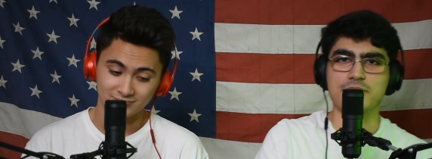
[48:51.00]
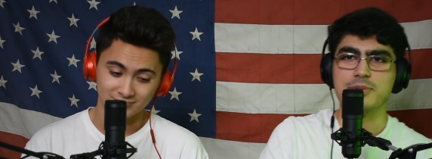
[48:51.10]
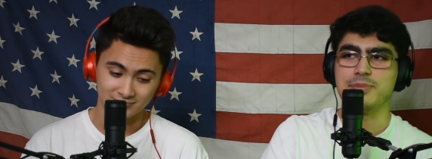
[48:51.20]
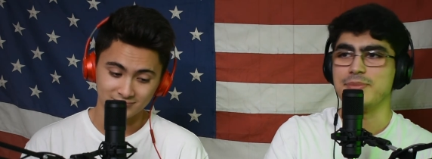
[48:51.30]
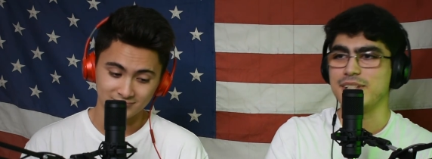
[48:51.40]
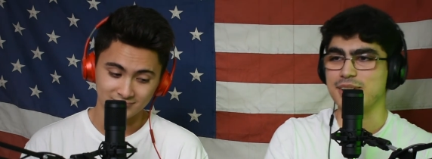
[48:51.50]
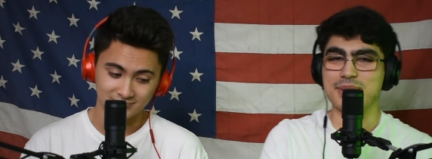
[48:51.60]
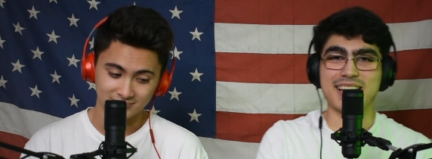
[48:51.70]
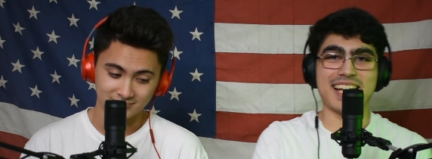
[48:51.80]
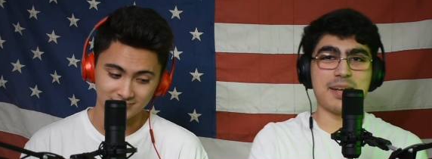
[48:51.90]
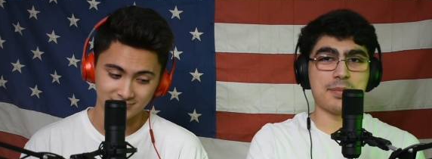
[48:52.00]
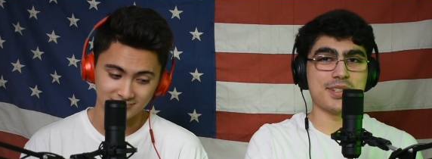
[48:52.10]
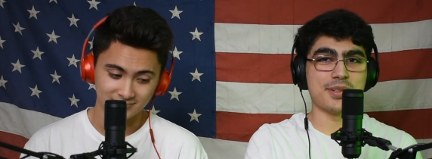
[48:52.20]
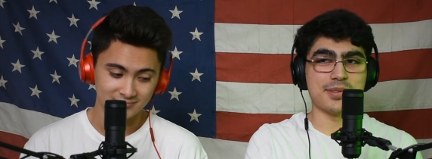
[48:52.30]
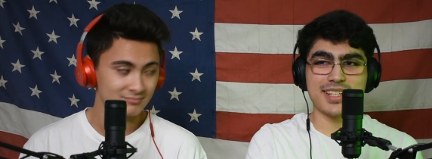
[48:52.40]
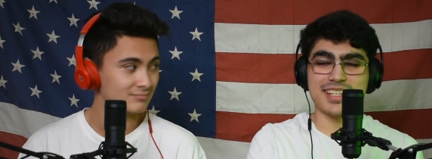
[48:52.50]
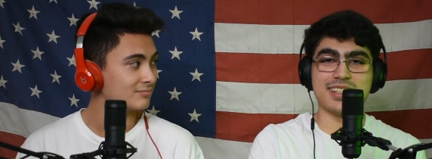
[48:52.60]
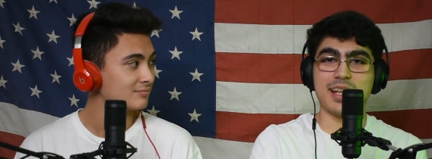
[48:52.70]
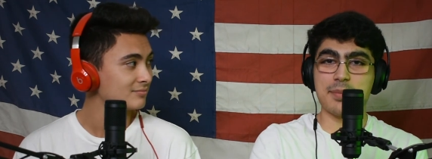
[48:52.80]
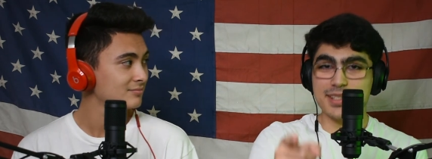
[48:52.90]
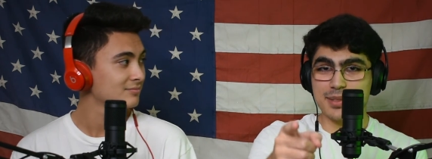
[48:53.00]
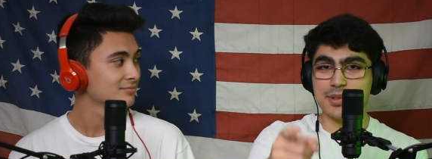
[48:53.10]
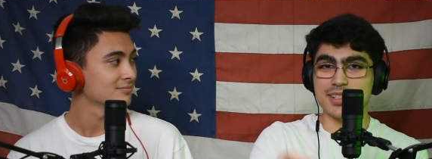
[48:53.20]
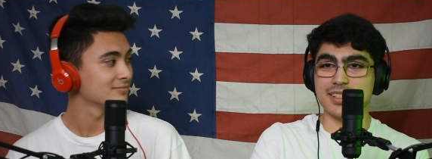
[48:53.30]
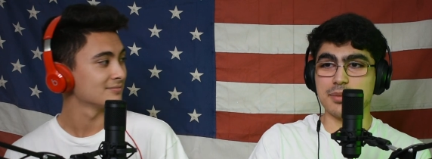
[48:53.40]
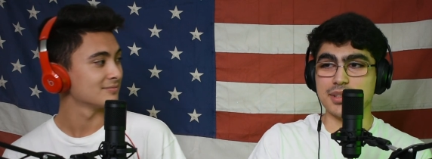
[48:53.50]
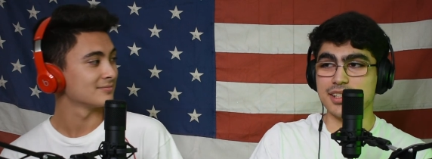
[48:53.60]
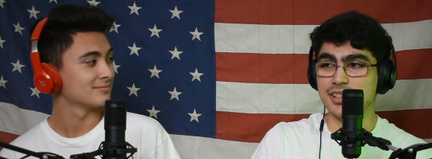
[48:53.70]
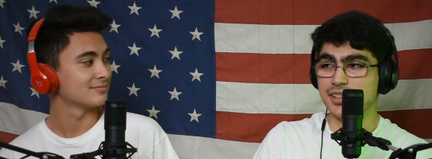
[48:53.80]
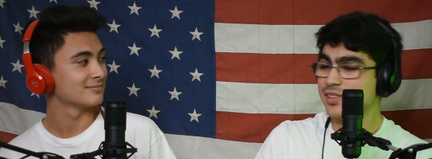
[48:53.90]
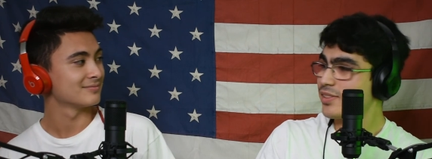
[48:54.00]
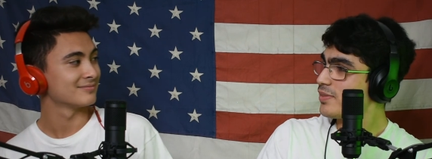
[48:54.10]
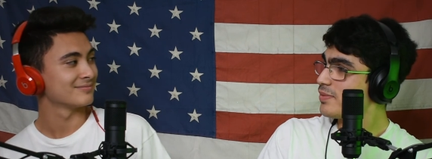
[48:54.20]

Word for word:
Speaker 1: dude, because we got episode 10. That means that we're in double digits.